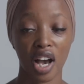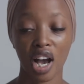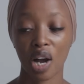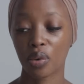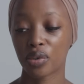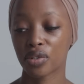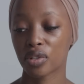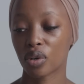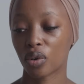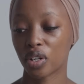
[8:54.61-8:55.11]
I
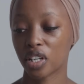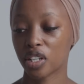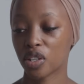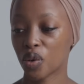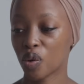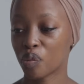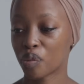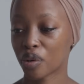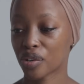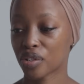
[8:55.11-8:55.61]
was the only
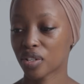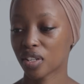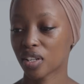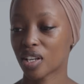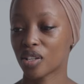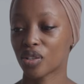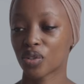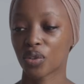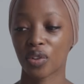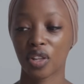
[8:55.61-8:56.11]
new person,
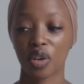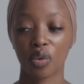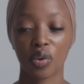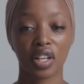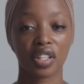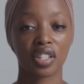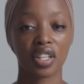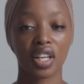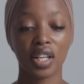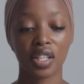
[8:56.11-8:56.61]
and so they
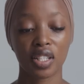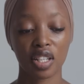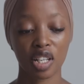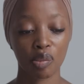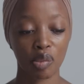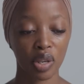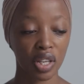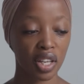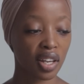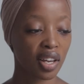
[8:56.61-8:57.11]
were
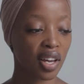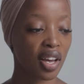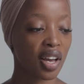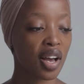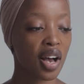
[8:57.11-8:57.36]
teaching me